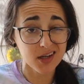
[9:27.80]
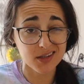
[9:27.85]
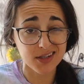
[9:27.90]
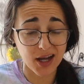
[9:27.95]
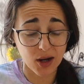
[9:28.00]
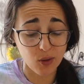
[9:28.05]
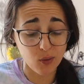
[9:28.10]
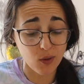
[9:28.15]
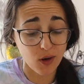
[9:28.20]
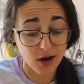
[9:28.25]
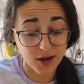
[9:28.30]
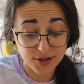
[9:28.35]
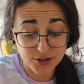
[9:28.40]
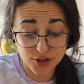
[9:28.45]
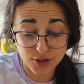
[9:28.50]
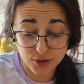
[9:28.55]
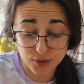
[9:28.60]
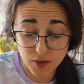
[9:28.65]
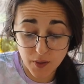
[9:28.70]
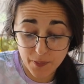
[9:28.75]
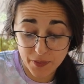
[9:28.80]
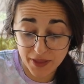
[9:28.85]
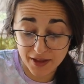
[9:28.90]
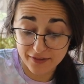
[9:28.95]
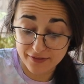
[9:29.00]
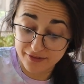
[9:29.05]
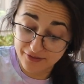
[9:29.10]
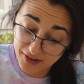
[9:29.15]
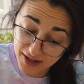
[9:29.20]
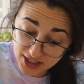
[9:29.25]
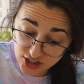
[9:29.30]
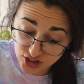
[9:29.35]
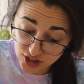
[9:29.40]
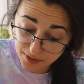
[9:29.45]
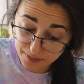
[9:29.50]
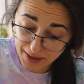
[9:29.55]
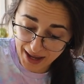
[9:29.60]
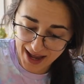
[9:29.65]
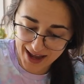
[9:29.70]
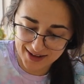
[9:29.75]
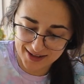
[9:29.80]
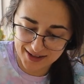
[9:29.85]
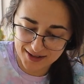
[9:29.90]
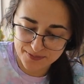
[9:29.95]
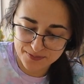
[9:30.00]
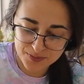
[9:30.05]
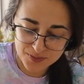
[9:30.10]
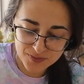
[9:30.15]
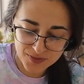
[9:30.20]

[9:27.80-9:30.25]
Now onto the veggie patty.